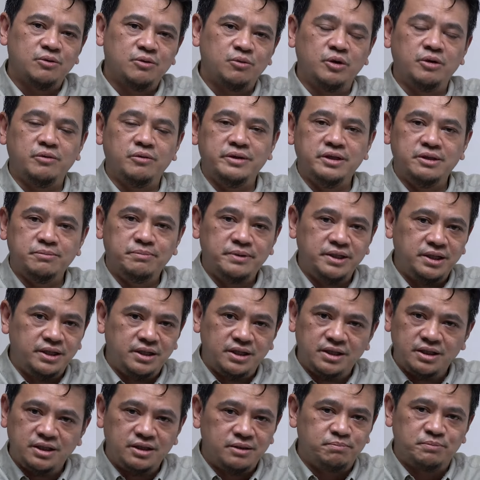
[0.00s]
We will
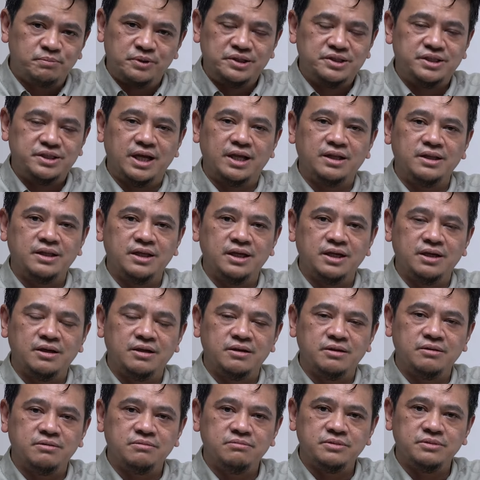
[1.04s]
be
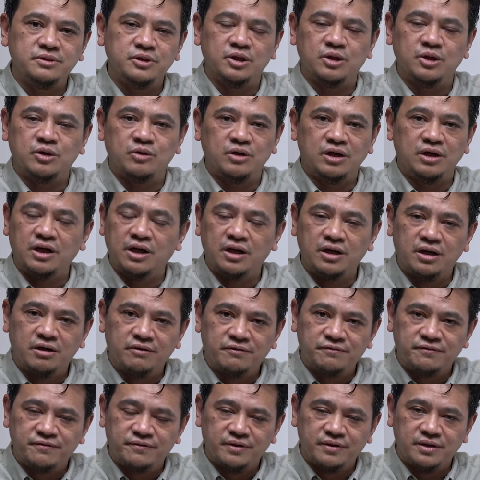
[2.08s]
presenting, you know, a lot
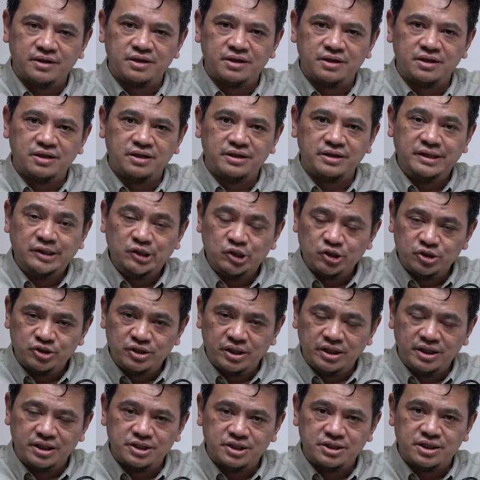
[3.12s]
of
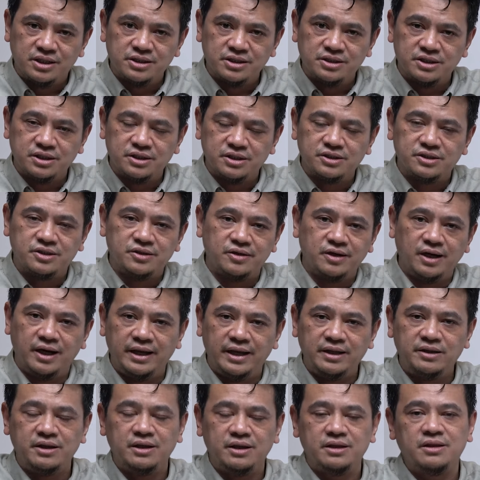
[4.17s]
interesting discussions
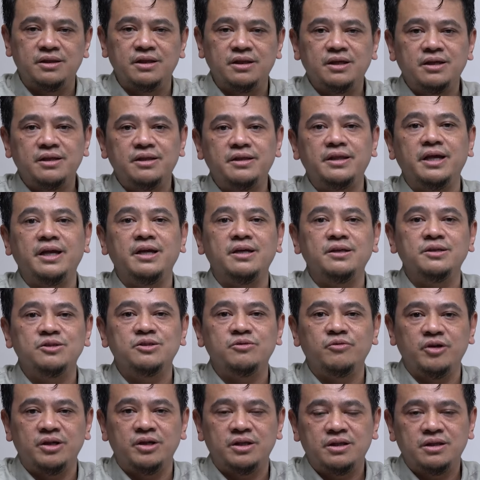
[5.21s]
related
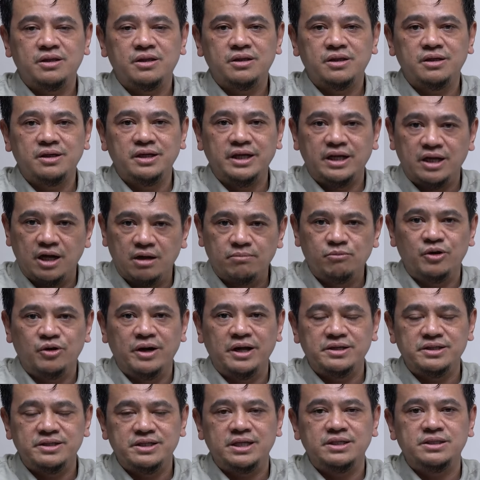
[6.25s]
things with
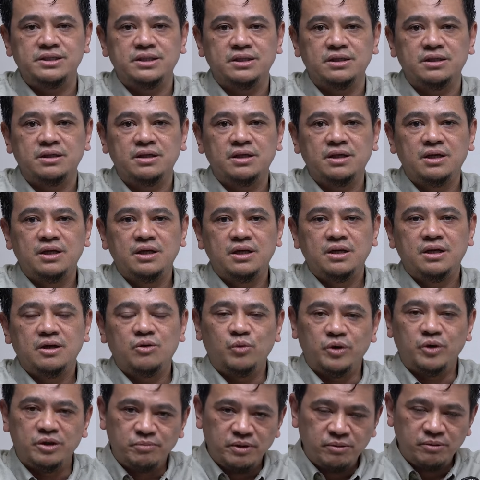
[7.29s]
decarbonization.
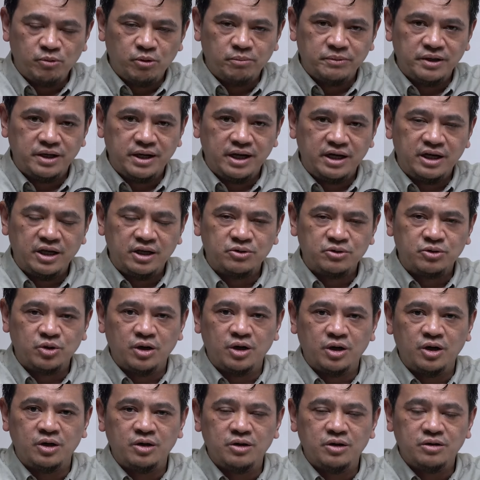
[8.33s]
With me, Poempida
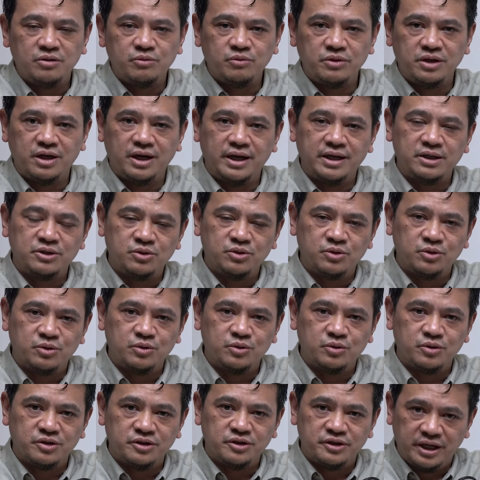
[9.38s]
Hidayatulloh, we'd like
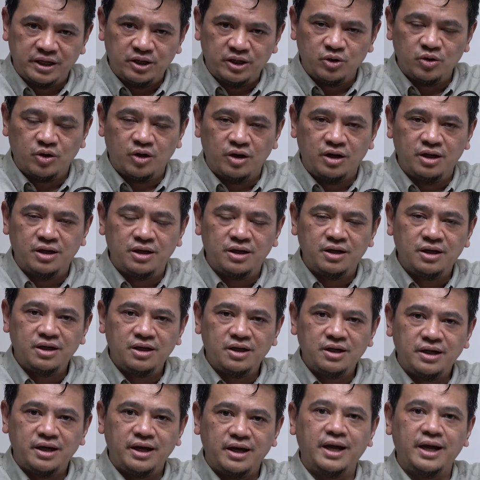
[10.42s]
to thank you all.